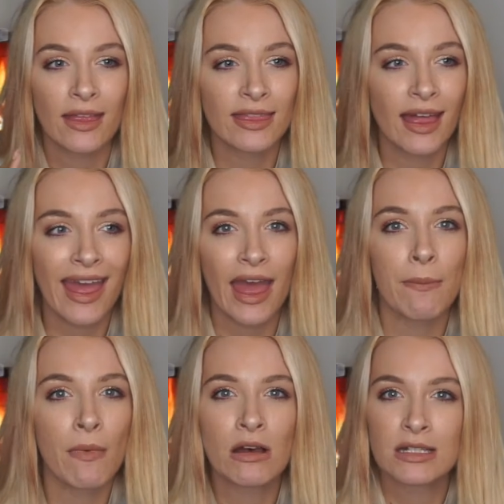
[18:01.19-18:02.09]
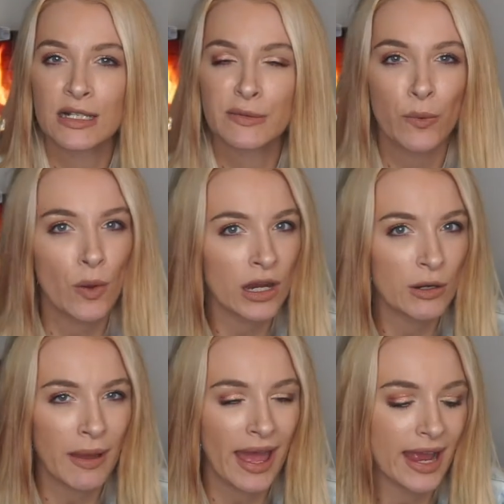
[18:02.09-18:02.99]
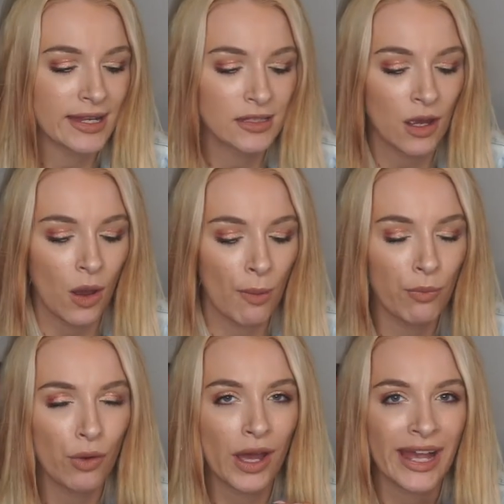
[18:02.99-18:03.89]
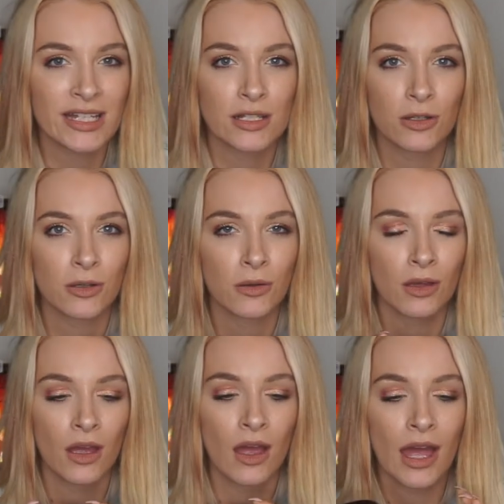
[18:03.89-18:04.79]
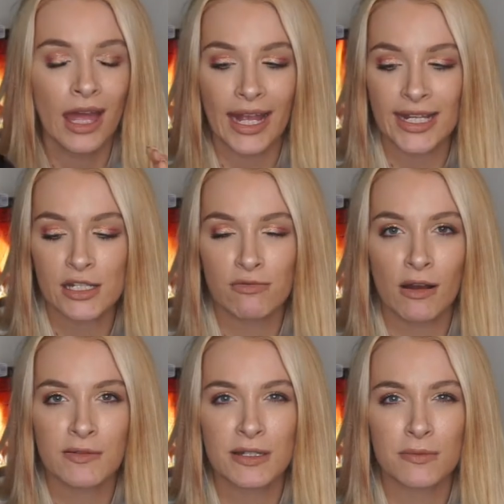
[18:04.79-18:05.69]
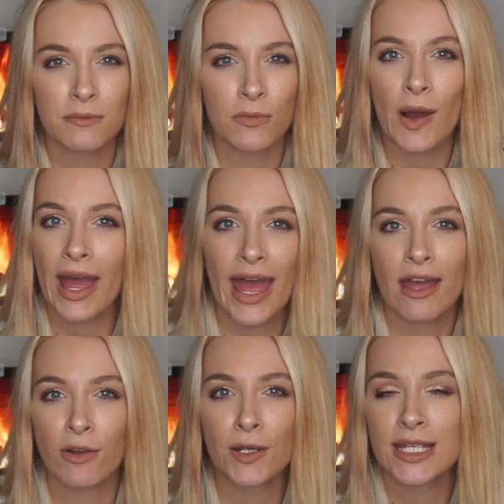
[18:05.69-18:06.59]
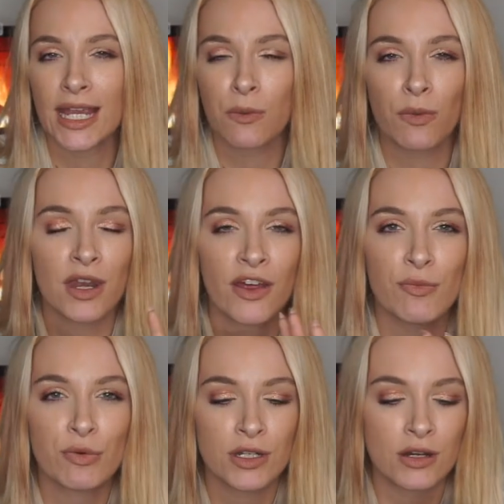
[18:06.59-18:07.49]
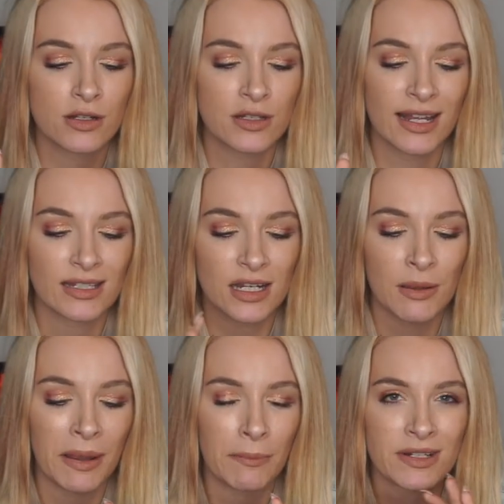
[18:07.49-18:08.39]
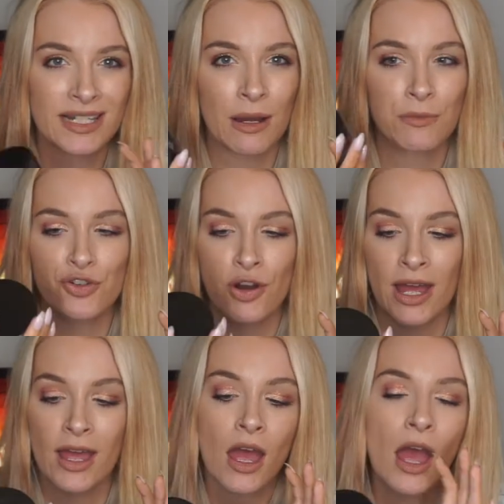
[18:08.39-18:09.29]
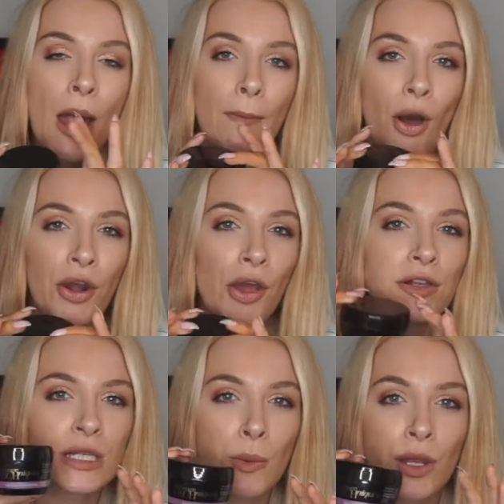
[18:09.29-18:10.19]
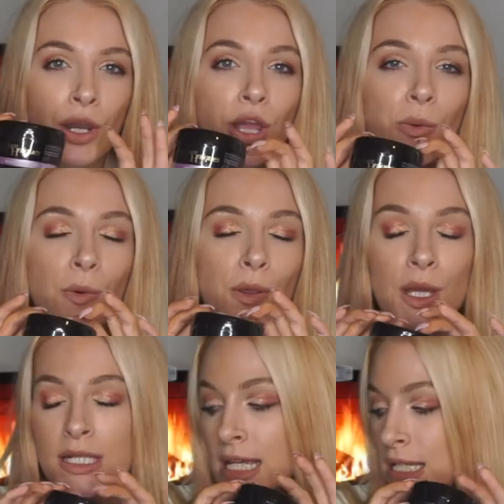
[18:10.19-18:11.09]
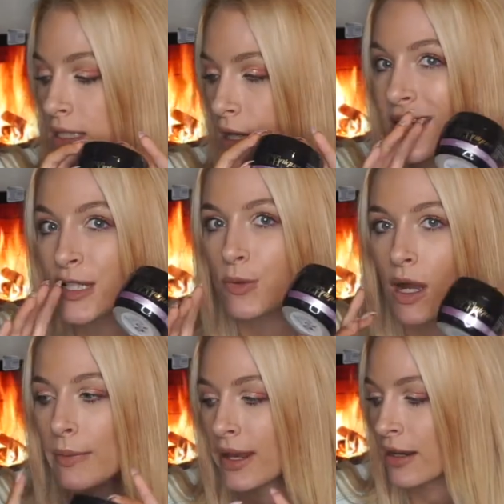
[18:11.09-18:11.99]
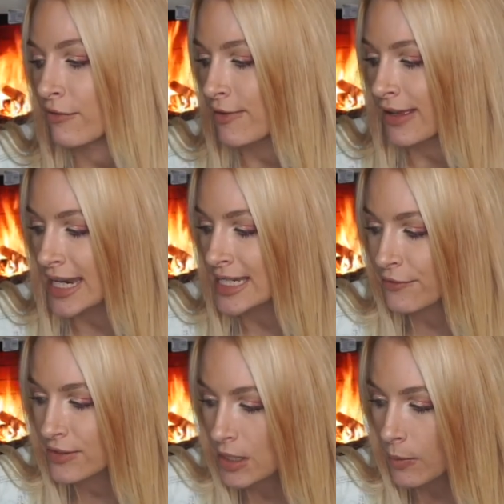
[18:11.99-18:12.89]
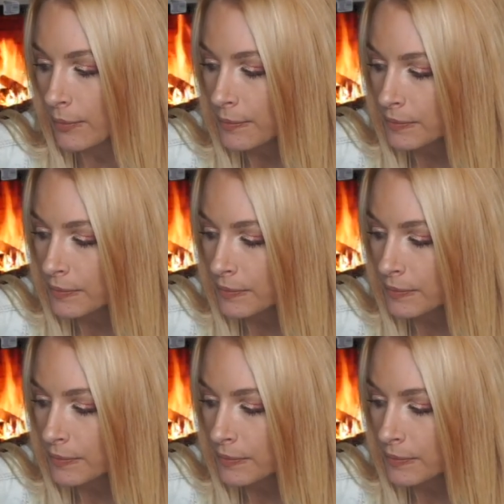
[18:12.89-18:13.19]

That hair mask seems to be working on my head, so I'm not going to interrupt my hair routine with another product that's going to make my scalp dry. But I know someone who will use this, so this will come in very handy for someone.